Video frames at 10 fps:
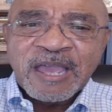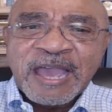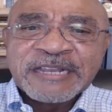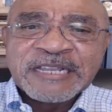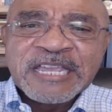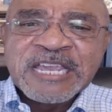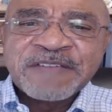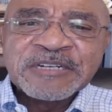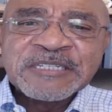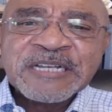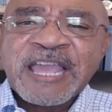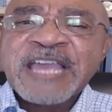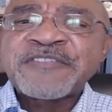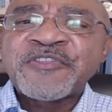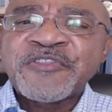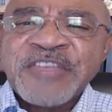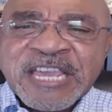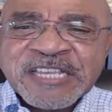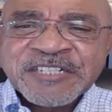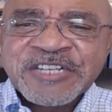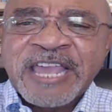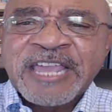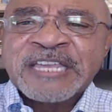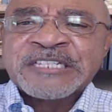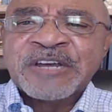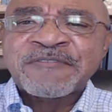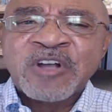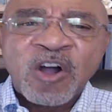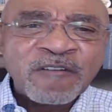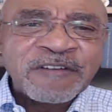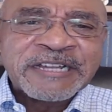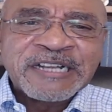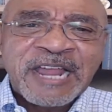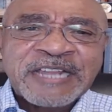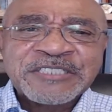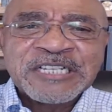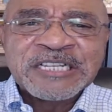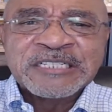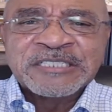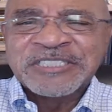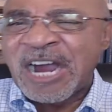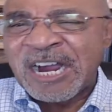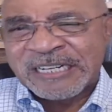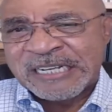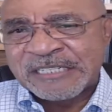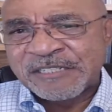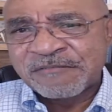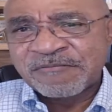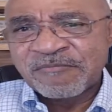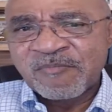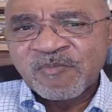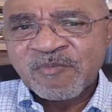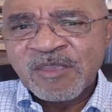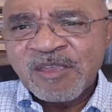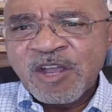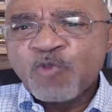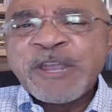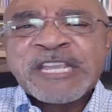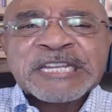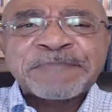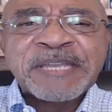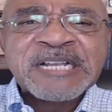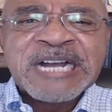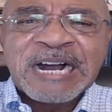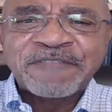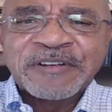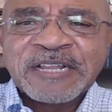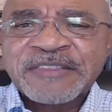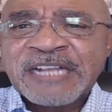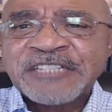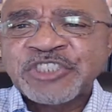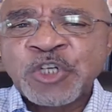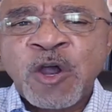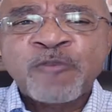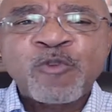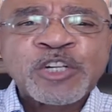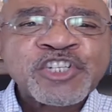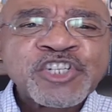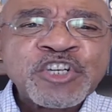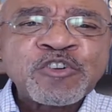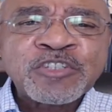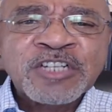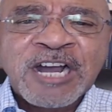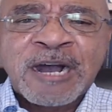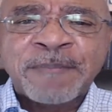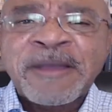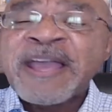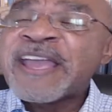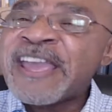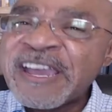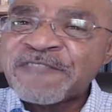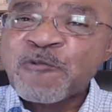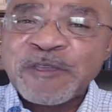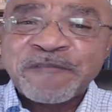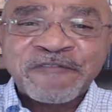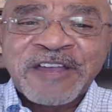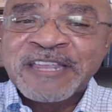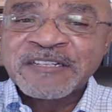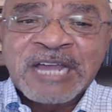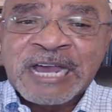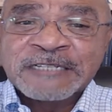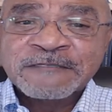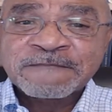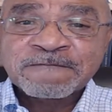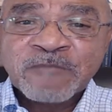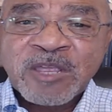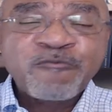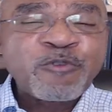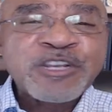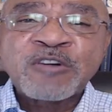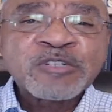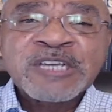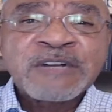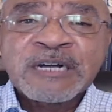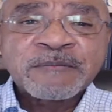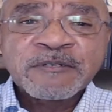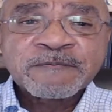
And even in these days of COVID 19 darkness, we can be confident that joy will soon come if we faint not, if we don't give up.